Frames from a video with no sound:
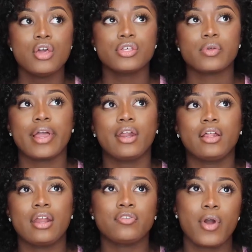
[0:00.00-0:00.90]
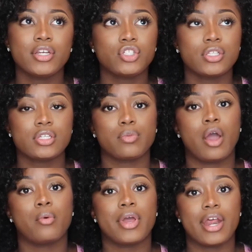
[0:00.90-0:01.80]
So I get a lot of questions
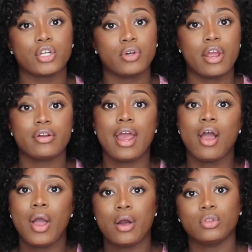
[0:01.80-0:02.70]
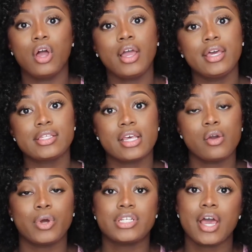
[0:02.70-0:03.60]
about my natural hair now. How long is
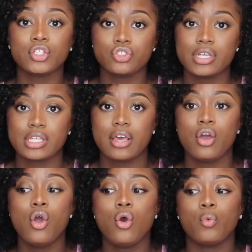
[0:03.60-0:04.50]
it? What texture is it?